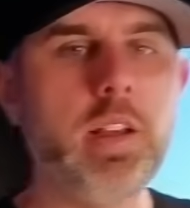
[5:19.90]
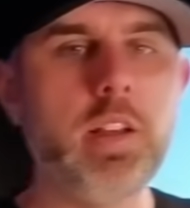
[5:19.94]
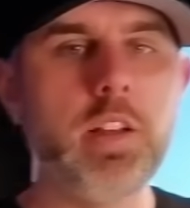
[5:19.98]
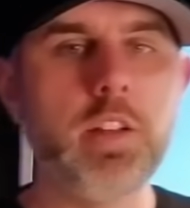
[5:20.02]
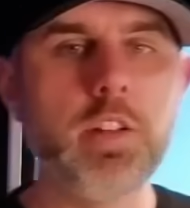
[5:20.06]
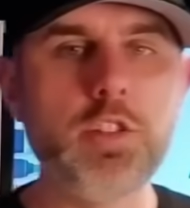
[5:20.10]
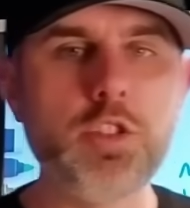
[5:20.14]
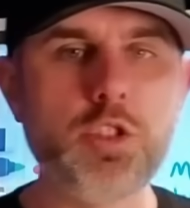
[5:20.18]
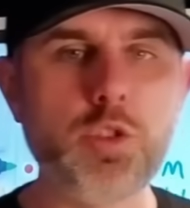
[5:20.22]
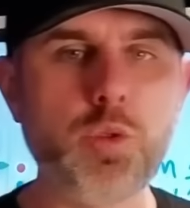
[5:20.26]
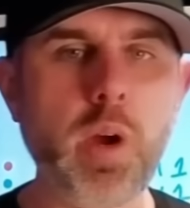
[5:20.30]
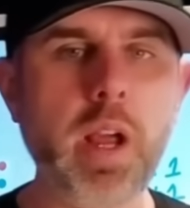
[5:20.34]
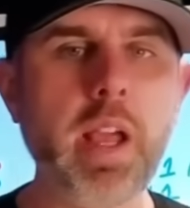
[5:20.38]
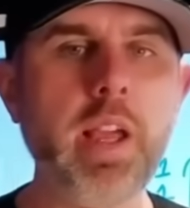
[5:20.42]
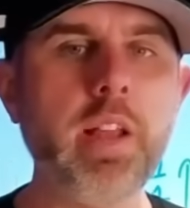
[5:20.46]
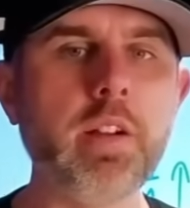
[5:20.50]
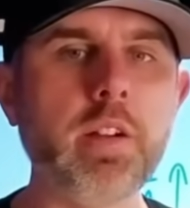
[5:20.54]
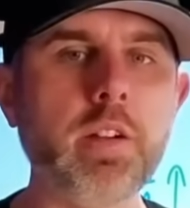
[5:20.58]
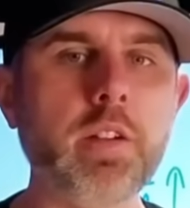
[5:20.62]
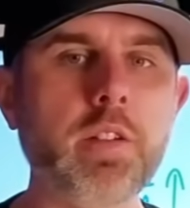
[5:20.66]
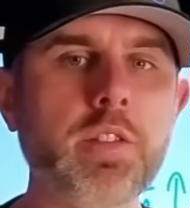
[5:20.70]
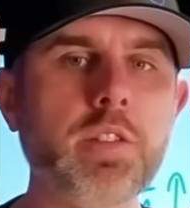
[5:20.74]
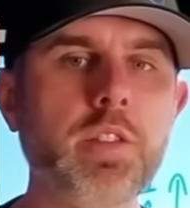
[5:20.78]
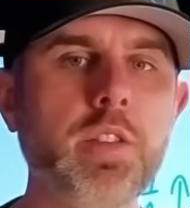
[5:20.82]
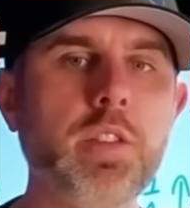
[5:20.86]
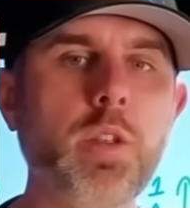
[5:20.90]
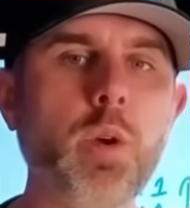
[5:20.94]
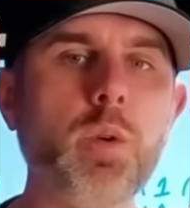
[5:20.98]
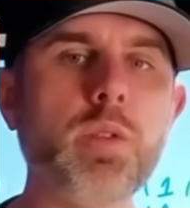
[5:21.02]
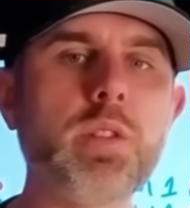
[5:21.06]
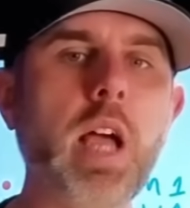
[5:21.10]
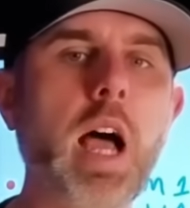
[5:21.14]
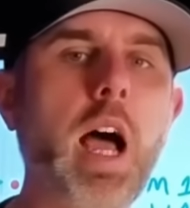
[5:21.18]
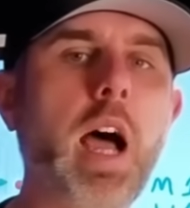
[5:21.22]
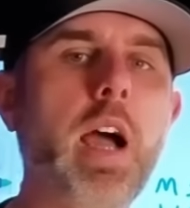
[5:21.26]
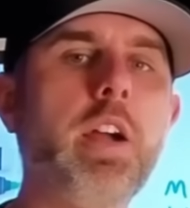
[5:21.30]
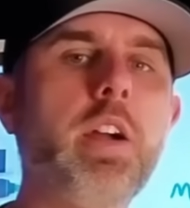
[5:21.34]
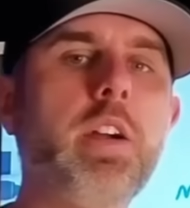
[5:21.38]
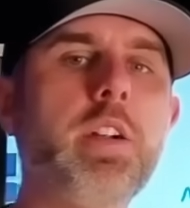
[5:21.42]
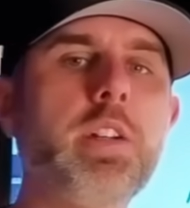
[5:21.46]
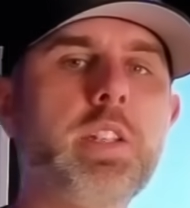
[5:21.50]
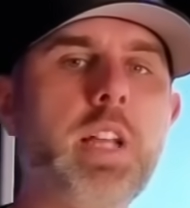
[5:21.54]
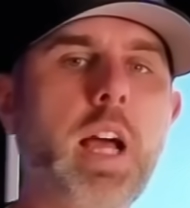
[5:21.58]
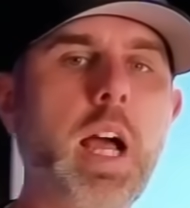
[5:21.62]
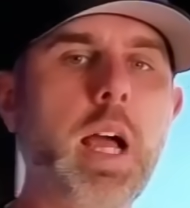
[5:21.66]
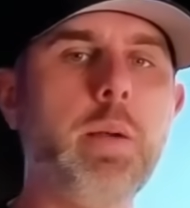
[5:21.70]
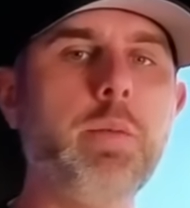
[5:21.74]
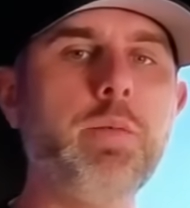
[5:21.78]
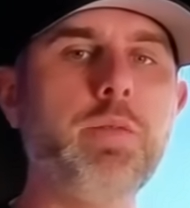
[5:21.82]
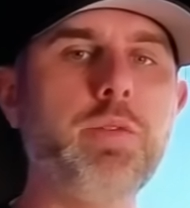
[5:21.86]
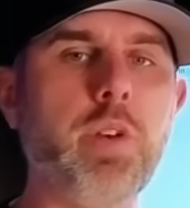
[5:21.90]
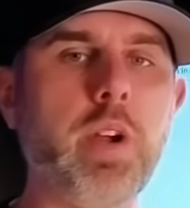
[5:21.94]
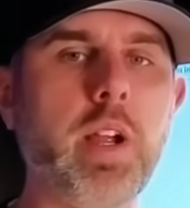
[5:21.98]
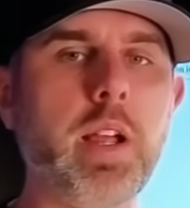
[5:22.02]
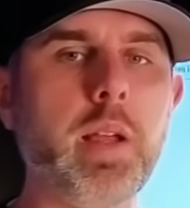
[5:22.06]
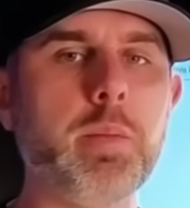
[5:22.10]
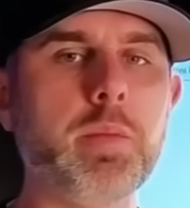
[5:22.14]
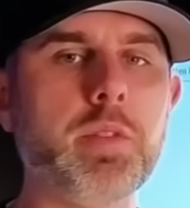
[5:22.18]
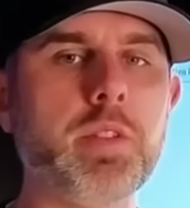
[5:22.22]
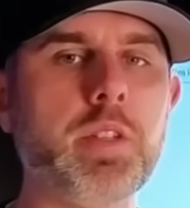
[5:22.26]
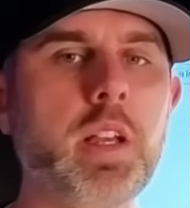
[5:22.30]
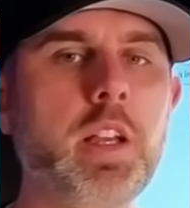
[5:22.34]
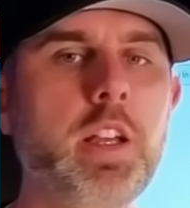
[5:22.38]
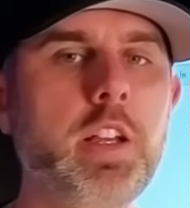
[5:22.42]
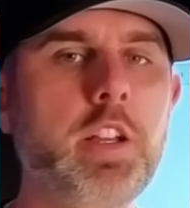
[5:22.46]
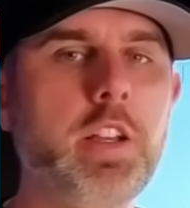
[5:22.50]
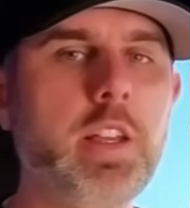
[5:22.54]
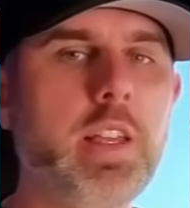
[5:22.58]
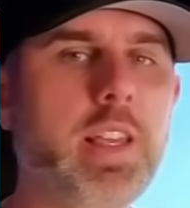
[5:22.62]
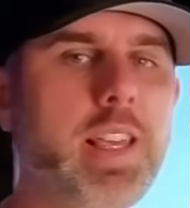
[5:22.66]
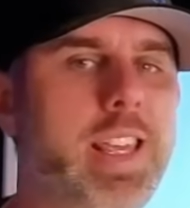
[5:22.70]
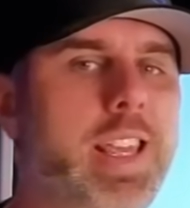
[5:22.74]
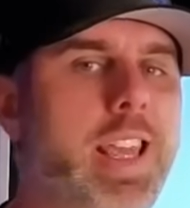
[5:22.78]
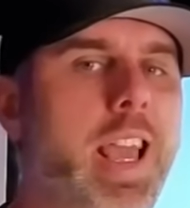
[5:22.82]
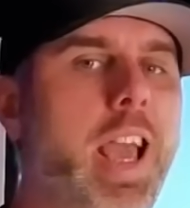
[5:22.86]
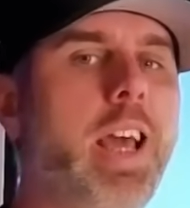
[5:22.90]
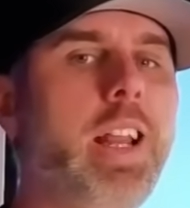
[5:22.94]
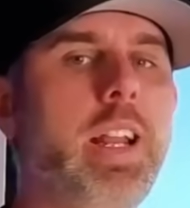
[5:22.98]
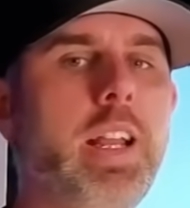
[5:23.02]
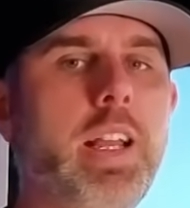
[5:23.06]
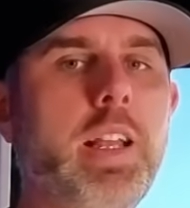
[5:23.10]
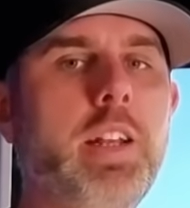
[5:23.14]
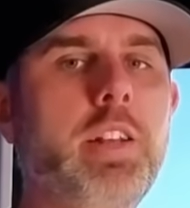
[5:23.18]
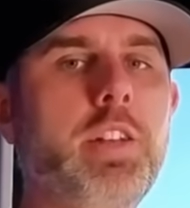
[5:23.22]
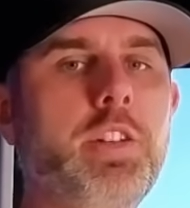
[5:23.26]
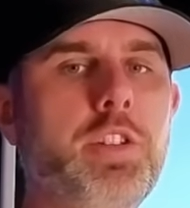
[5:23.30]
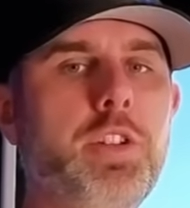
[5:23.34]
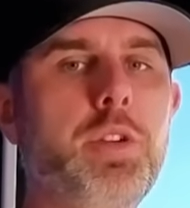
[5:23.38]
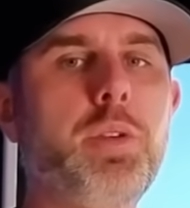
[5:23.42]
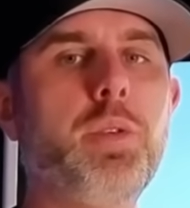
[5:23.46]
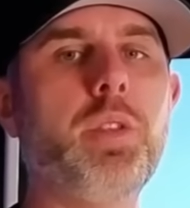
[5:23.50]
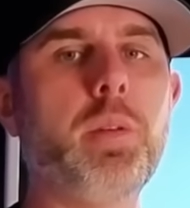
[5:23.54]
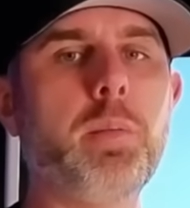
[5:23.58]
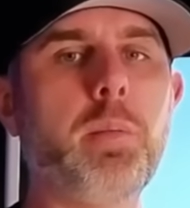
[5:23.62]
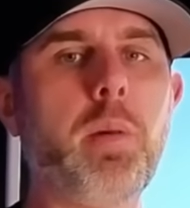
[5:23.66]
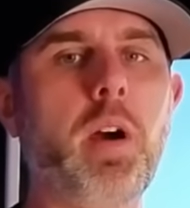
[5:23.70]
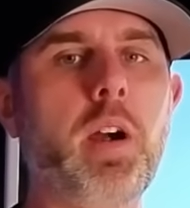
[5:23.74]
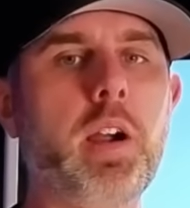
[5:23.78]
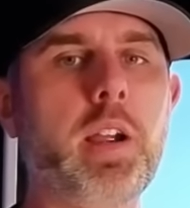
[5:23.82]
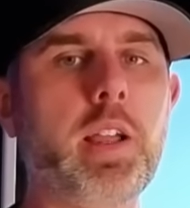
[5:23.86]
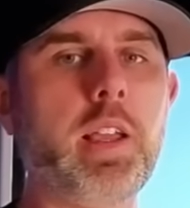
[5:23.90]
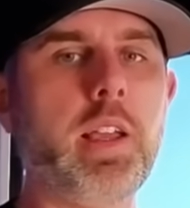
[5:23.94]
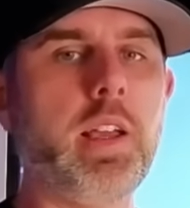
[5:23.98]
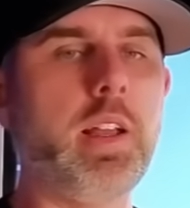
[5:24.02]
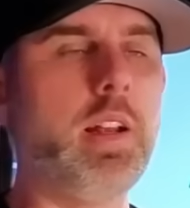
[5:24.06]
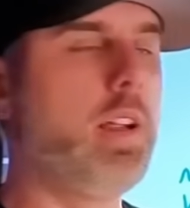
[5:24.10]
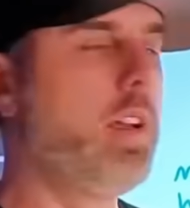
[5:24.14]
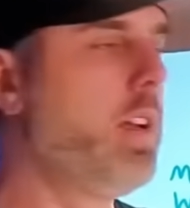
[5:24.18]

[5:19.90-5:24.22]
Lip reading: traders, those higher time frames, get into the market.